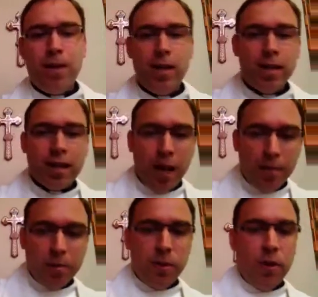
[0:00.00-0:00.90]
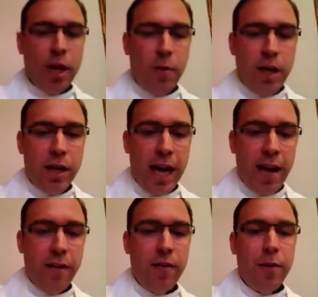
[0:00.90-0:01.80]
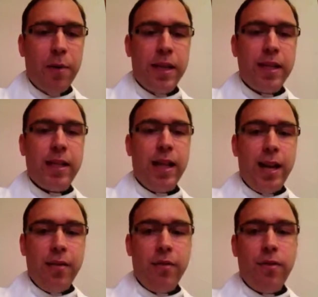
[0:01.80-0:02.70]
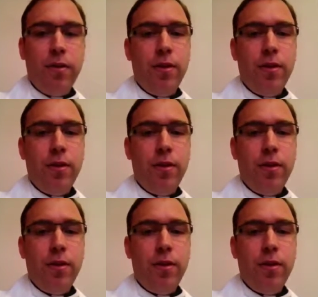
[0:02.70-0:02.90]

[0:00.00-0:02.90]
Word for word: He has come so that we could have abundant life.